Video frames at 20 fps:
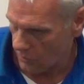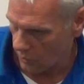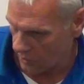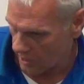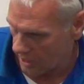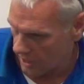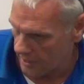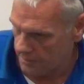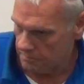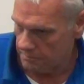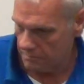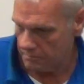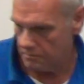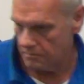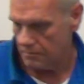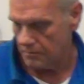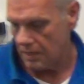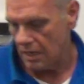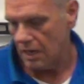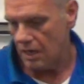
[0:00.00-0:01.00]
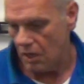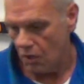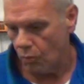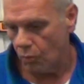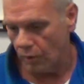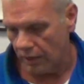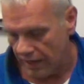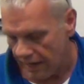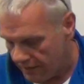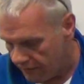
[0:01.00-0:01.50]
Okay?
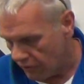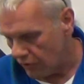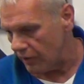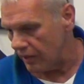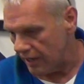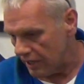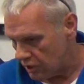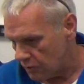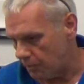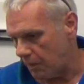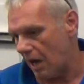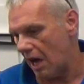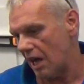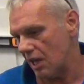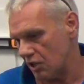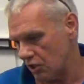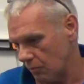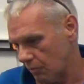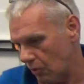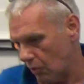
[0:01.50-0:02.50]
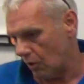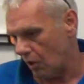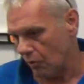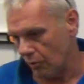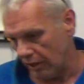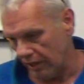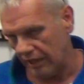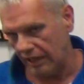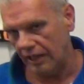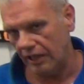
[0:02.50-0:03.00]
Whenever it's possible, on
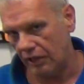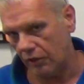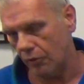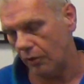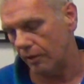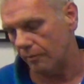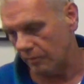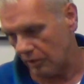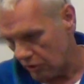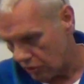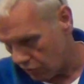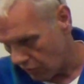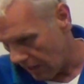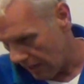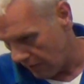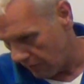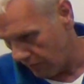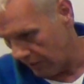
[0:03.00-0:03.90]
any equipment, try to